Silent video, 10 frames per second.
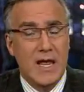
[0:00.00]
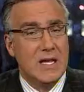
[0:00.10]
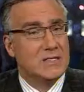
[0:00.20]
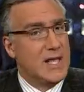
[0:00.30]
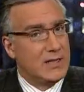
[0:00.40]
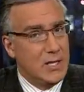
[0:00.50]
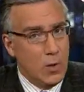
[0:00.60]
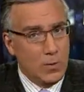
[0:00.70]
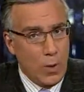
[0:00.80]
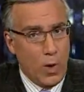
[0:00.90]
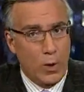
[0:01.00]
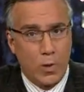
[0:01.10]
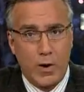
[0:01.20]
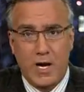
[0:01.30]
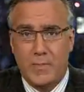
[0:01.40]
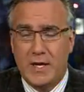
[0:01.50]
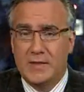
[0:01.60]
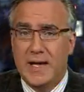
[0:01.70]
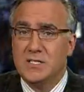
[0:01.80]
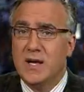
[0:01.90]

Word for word: He is not the only one worried about that.